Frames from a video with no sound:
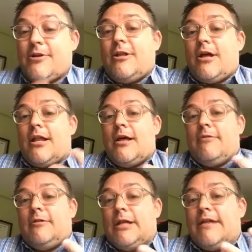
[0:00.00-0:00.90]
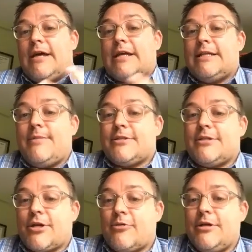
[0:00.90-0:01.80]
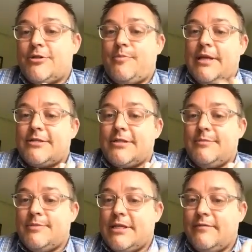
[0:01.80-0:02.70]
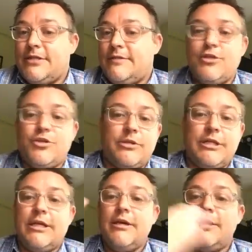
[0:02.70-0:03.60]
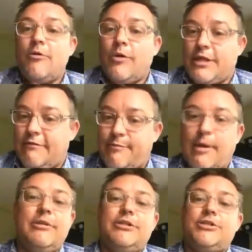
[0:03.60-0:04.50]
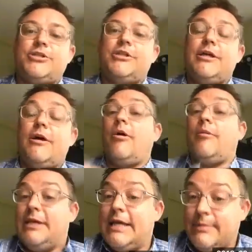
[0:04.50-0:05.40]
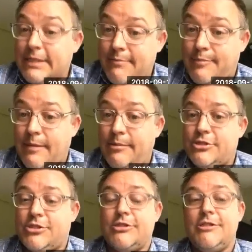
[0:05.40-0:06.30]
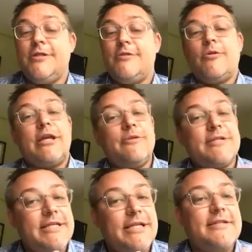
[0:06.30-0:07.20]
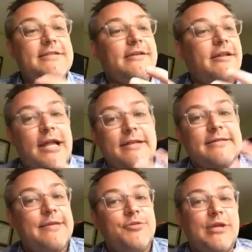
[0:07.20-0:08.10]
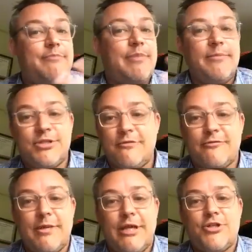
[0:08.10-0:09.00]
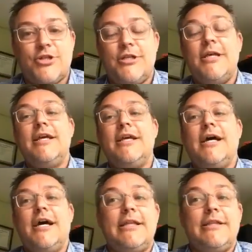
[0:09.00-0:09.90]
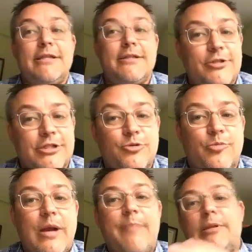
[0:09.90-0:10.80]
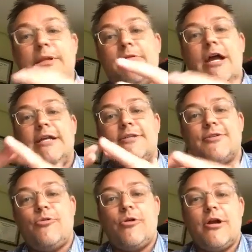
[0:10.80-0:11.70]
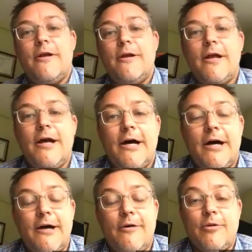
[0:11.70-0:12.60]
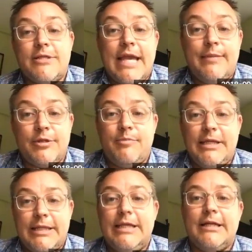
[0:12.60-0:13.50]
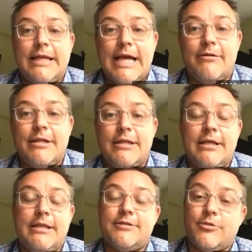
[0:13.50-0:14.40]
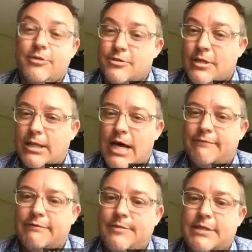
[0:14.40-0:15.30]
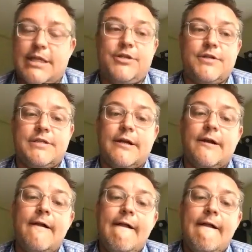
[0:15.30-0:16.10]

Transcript: And a lot of academics, their careers are based on themselves individually, what they've published or being able to get published. Working with cities, a lot of times you can't publish information, the intellectual property rights or what's able to be legally out in it. So there's a lot of limitations there.